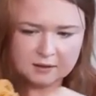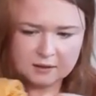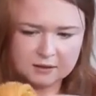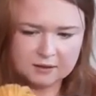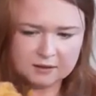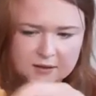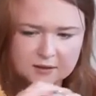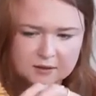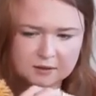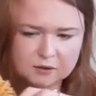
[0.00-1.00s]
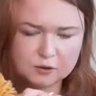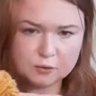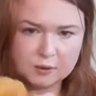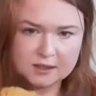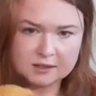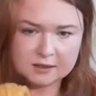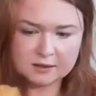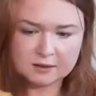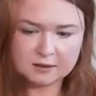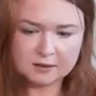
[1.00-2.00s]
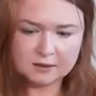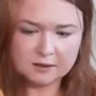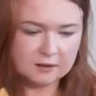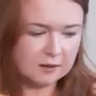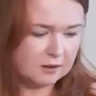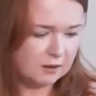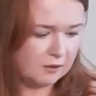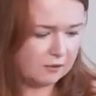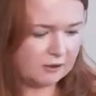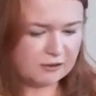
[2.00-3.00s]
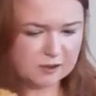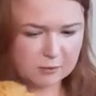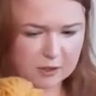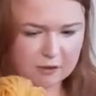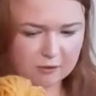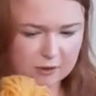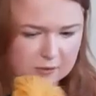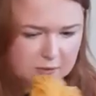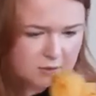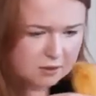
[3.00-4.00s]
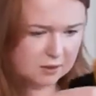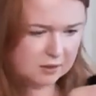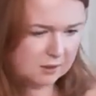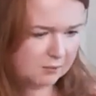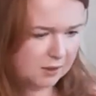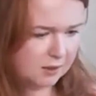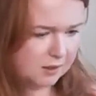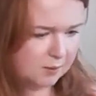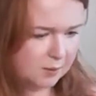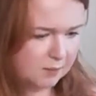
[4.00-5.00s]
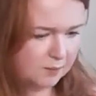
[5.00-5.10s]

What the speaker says: and then twist the florist wire around. I'm just going to snip mine a little bit